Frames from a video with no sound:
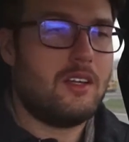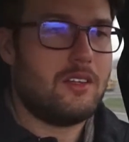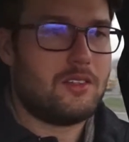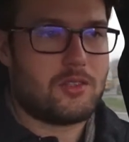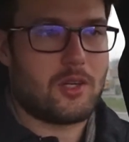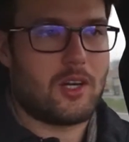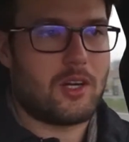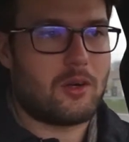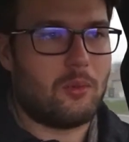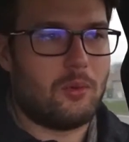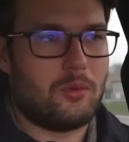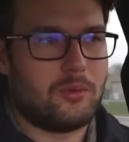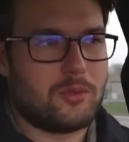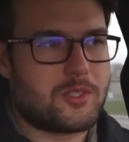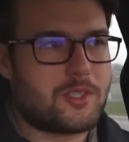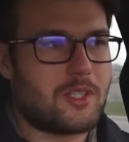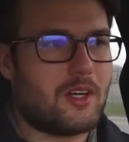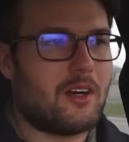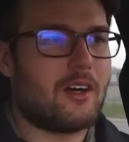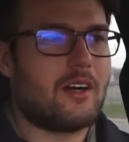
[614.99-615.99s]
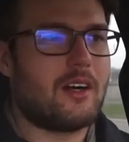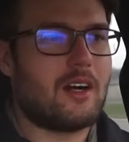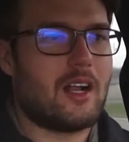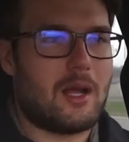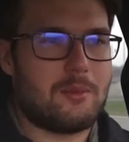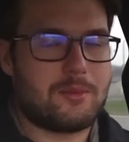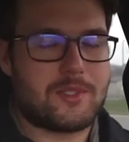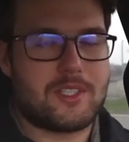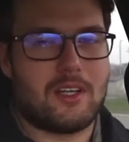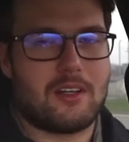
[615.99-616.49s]
truck won't start,
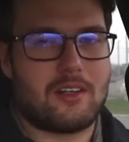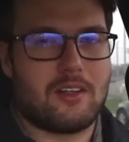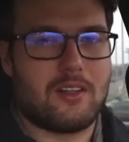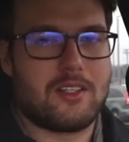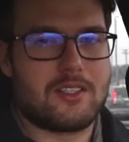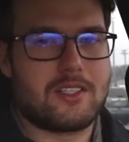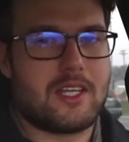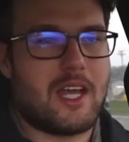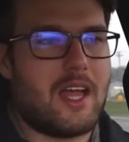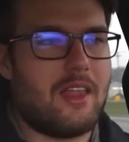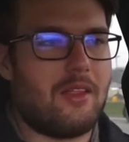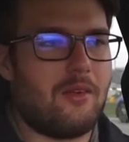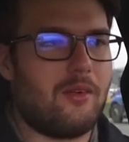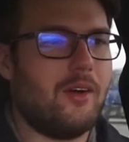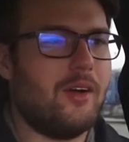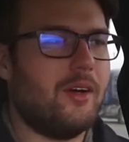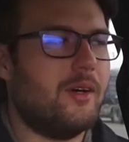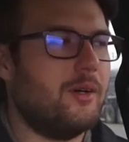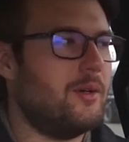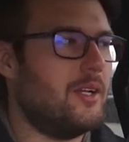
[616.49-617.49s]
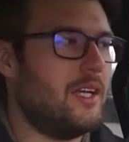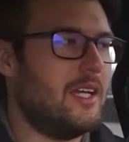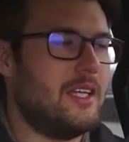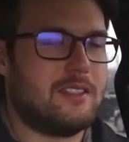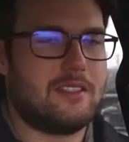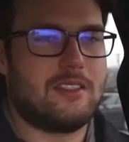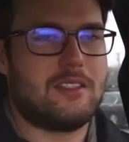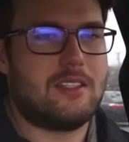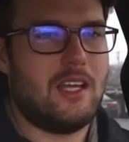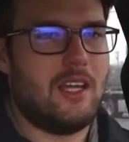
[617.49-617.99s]
I'm stuck on the side of the road,
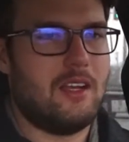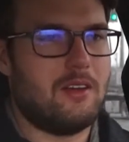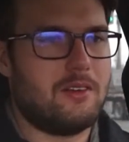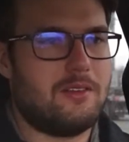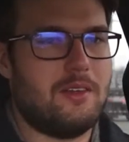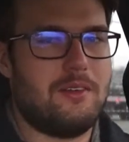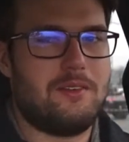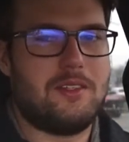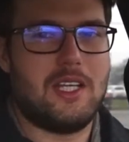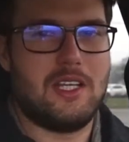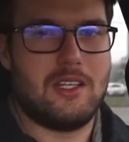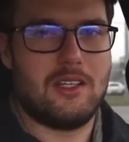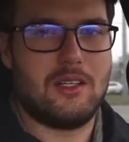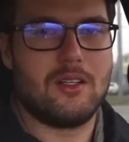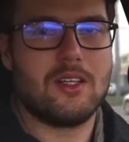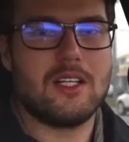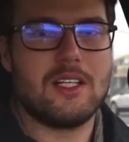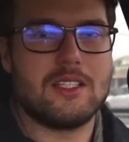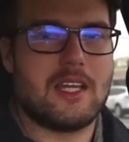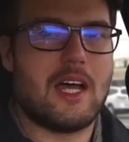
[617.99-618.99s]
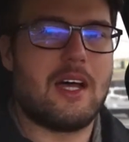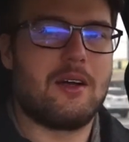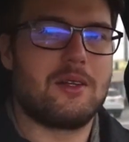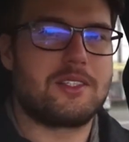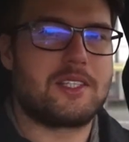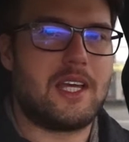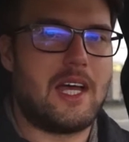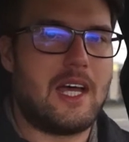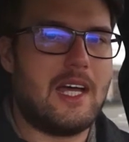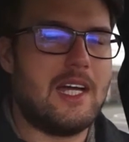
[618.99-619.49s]
it's 10 or 15 degrees
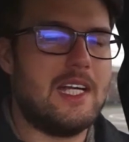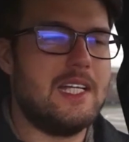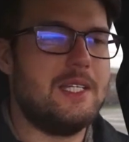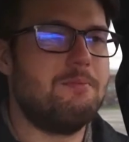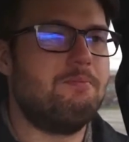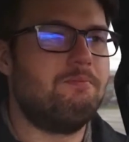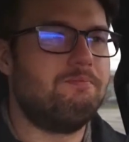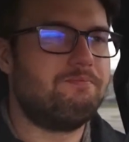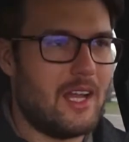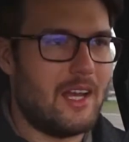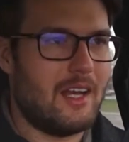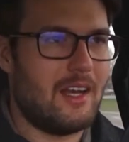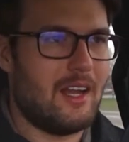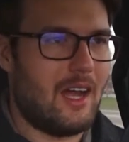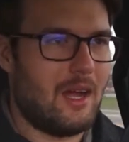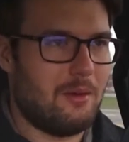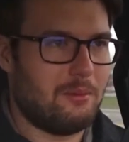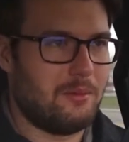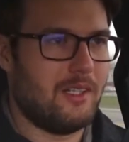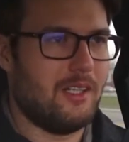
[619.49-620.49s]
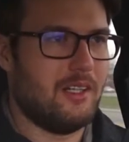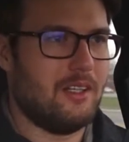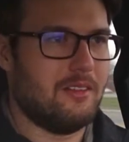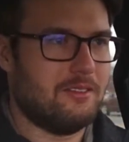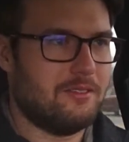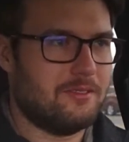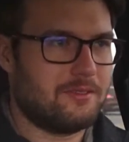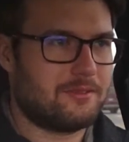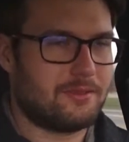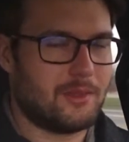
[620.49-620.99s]
outside, and I'm gonna
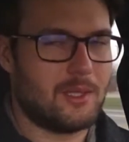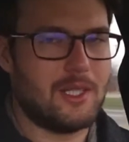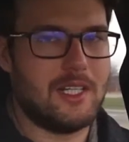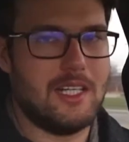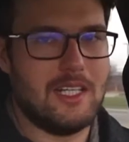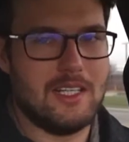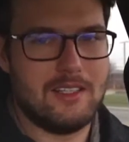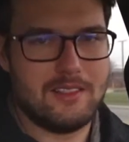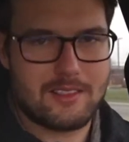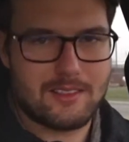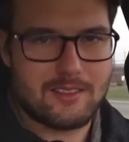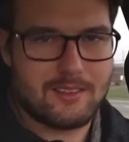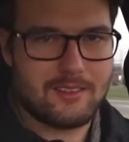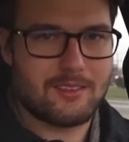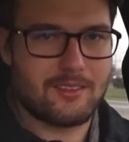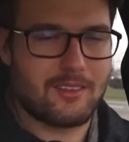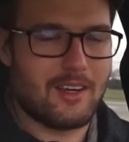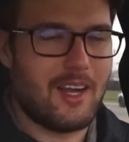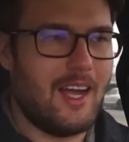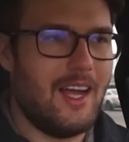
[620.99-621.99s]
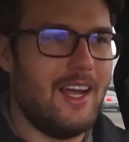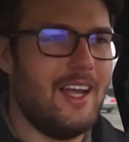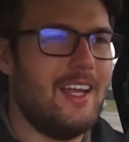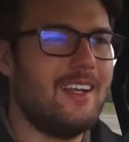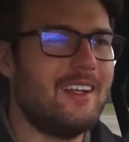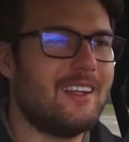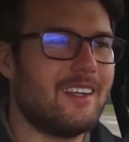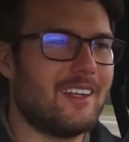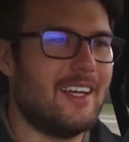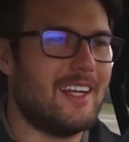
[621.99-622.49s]
freeze,
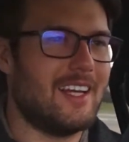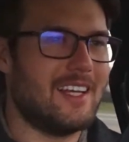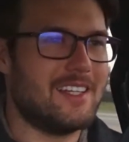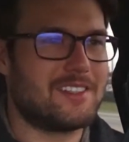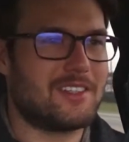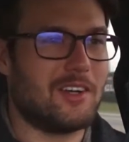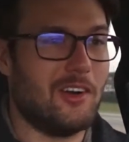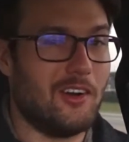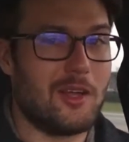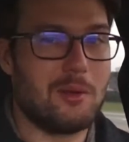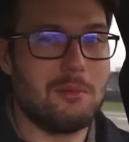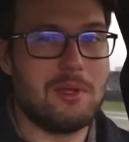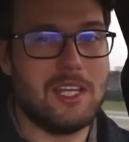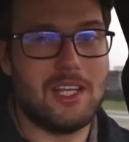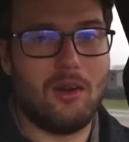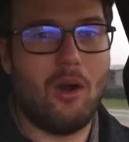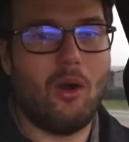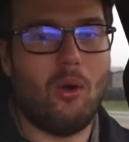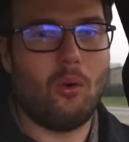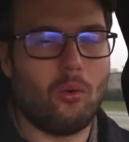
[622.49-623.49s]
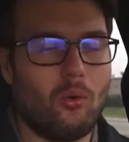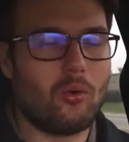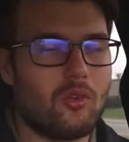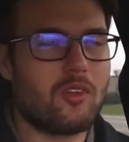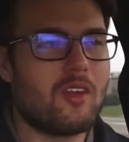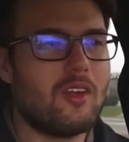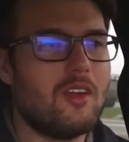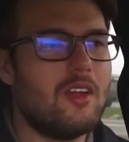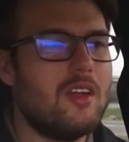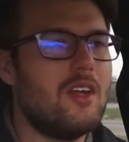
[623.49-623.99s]
right? Like, it's gonna be cold.
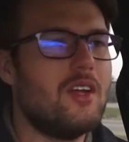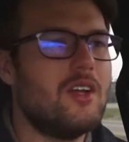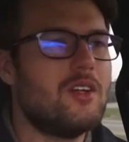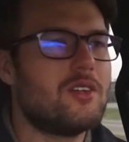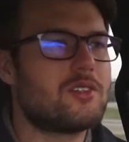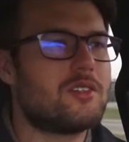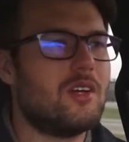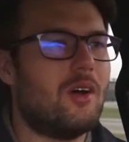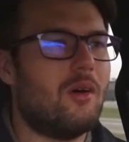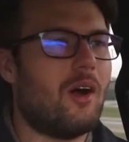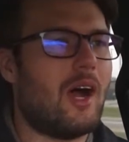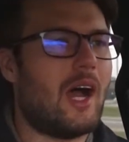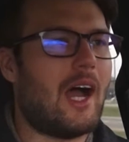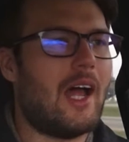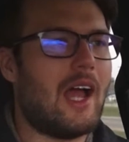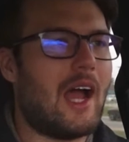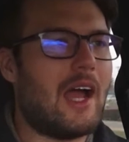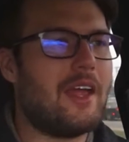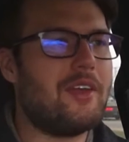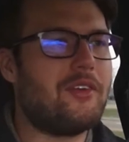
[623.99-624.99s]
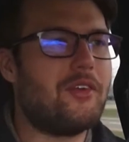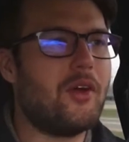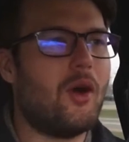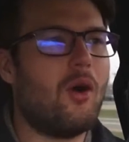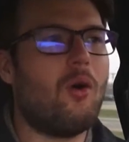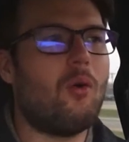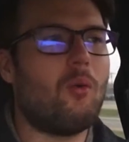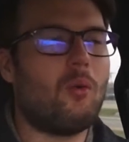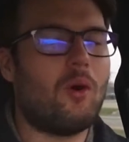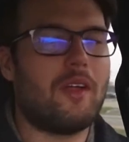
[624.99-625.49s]
So I
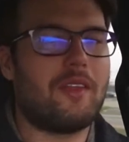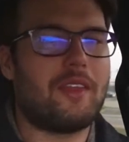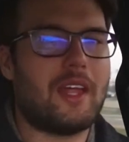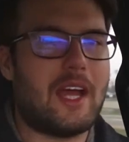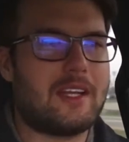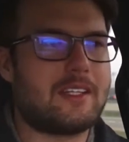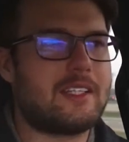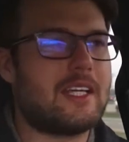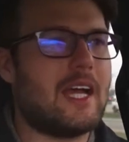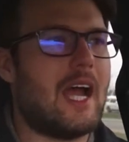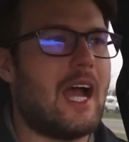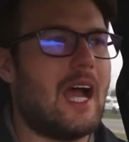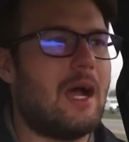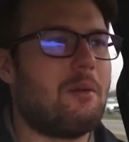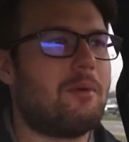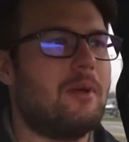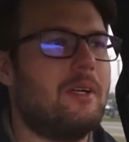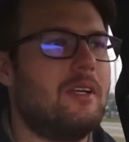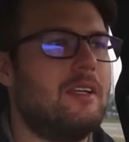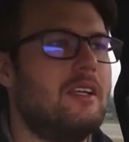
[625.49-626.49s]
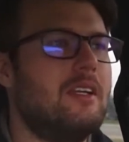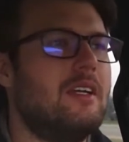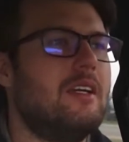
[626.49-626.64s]
don't want that to happen.